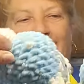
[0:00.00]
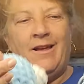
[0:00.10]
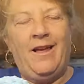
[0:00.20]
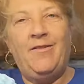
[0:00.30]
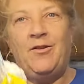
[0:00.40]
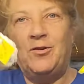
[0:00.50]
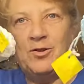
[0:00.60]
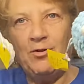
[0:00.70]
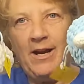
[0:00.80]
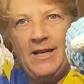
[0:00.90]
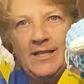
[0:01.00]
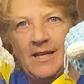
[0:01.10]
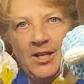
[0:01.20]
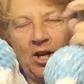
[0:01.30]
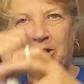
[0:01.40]
And those are
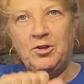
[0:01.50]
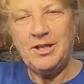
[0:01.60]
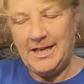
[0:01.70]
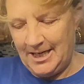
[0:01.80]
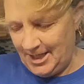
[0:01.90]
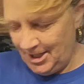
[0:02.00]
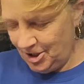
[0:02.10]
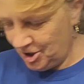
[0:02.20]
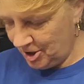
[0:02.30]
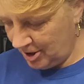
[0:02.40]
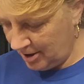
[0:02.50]
$18 each.